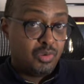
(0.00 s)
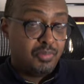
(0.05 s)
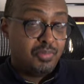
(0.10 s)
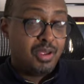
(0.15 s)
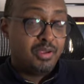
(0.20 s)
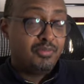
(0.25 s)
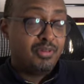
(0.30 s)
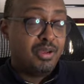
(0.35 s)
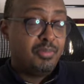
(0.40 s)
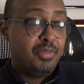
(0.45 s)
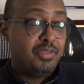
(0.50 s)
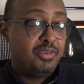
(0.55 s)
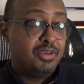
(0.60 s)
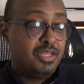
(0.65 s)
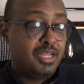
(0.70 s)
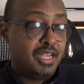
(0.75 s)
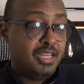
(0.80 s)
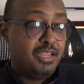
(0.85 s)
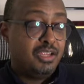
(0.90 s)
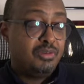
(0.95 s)
When my grandmother
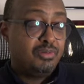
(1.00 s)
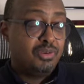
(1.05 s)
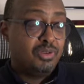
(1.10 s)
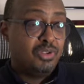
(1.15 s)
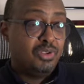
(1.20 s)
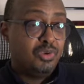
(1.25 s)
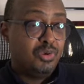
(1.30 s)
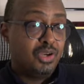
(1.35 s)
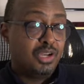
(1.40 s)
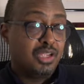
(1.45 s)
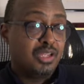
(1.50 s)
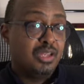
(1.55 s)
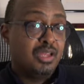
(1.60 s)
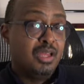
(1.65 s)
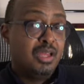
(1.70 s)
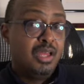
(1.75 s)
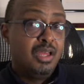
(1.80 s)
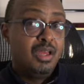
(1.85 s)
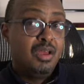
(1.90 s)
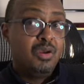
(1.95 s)
died here in New York,
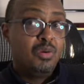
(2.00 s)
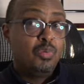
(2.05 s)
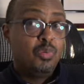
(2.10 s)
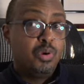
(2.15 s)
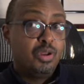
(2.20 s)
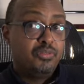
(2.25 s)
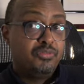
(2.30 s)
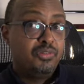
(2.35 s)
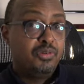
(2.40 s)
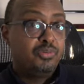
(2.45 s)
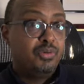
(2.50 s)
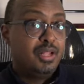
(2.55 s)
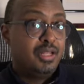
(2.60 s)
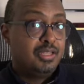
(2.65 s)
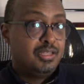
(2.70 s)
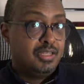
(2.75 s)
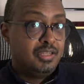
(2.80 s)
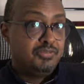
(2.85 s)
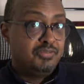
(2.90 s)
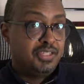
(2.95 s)
one of her
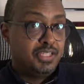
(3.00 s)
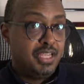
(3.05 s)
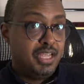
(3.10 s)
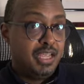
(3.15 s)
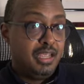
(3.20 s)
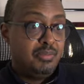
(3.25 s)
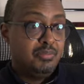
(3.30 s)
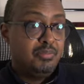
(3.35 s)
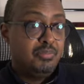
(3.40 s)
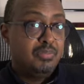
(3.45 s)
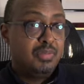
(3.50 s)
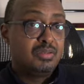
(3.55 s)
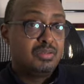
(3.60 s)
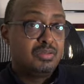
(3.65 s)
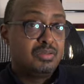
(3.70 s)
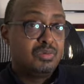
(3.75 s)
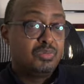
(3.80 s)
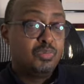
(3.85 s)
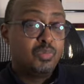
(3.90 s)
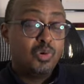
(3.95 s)
relatives came
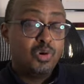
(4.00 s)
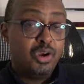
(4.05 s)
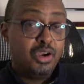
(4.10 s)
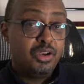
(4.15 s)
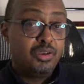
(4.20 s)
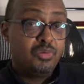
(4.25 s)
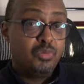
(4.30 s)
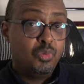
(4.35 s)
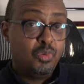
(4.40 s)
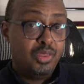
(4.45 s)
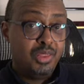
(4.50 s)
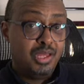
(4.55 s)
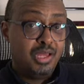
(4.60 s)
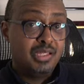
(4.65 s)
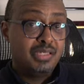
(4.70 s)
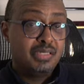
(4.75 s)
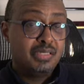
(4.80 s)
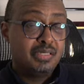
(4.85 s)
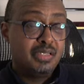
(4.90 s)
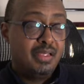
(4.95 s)
to mourn with
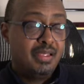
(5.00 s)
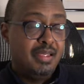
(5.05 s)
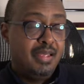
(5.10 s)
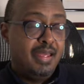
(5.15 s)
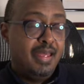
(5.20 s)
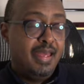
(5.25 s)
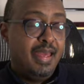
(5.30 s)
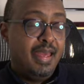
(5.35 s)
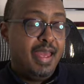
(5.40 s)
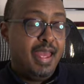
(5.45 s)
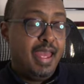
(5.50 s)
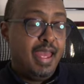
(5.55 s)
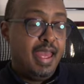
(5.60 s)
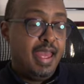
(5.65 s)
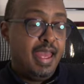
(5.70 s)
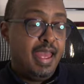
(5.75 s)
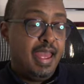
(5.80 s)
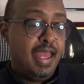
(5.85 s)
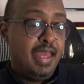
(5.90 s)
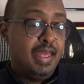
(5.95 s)
us,
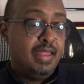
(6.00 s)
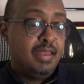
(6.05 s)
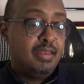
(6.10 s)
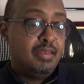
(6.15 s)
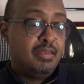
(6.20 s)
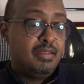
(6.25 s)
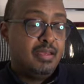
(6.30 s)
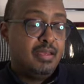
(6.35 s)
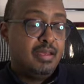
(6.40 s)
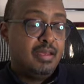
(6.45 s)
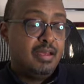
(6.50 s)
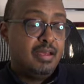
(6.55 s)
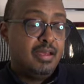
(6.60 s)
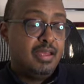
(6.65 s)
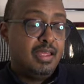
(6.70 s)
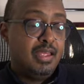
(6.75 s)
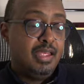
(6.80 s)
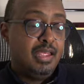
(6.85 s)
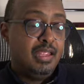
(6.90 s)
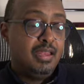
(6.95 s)
and
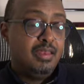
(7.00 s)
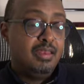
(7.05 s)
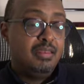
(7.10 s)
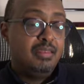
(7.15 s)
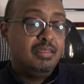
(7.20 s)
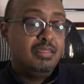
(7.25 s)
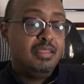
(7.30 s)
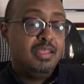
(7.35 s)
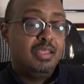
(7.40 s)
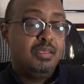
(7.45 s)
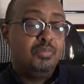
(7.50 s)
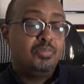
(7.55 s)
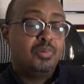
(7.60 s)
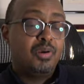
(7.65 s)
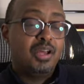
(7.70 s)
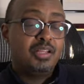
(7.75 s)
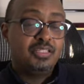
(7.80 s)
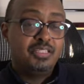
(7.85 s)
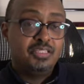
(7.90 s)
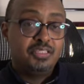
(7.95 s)
in the
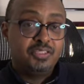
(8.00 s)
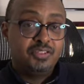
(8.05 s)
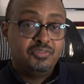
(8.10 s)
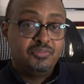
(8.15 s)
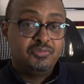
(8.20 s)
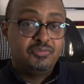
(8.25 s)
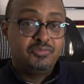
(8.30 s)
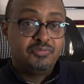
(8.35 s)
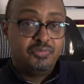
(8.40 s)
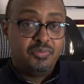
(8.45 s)
process of